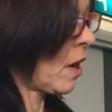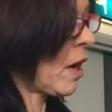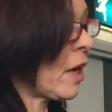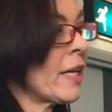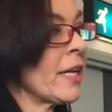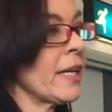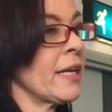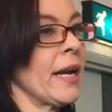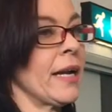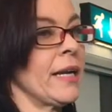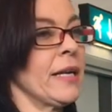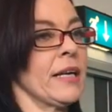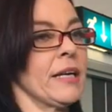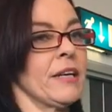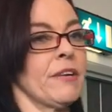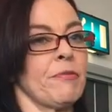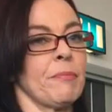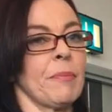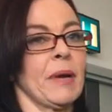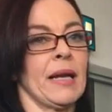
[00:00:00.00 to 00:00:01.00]
how can I
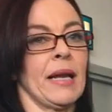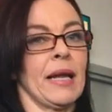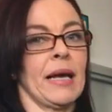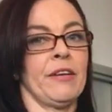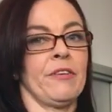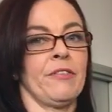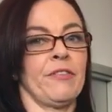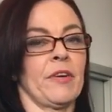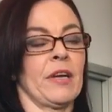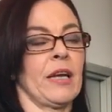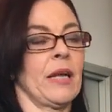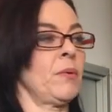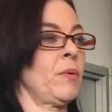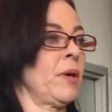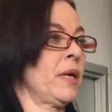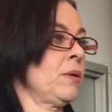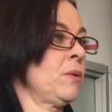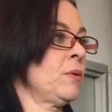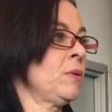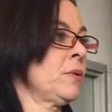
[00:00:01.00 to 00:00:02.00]
live my life, and I'm
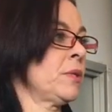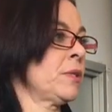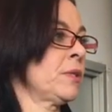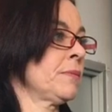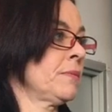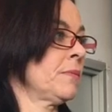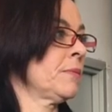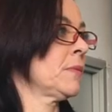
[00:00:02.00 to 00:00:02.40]
quite old,